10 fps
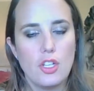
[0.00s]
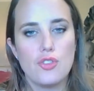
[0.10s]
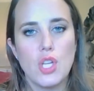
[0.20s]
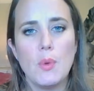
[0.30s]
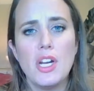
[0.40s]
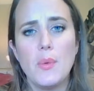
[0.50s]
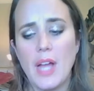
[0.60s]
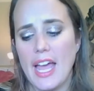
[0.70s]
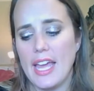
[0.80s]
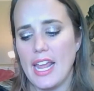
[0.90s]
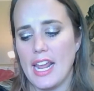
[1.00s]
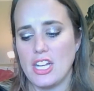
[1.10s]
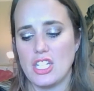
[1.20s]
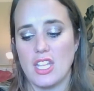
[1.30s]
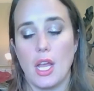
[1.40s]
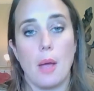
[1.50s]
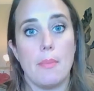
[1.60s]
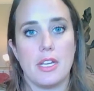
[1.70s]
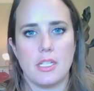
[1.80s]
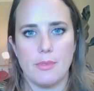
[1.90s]
So I went ahead and I just like
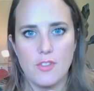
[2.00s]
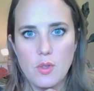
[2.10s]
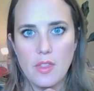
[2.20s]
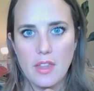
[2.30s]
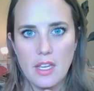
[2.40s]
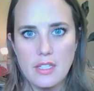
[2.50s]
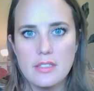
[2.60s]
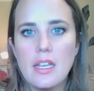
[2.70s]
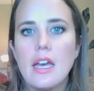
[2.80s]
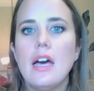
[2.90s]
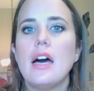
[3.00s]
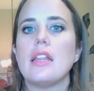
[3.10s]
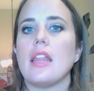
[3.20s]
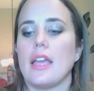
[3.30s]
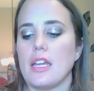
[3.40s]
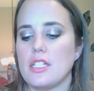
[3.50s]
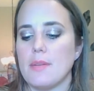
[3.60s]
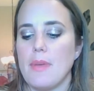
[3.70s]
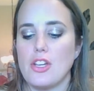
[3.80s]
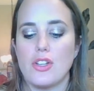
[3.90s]
picked up a few things like to
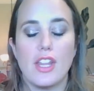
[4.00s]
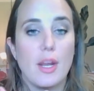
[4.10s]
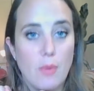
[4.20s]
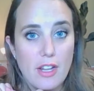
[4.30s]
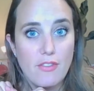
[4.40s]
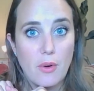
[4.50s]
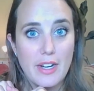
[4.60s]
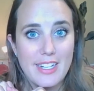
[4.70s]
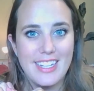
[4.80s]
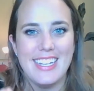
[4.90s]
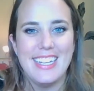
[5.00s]
make sure that I'm ready for it.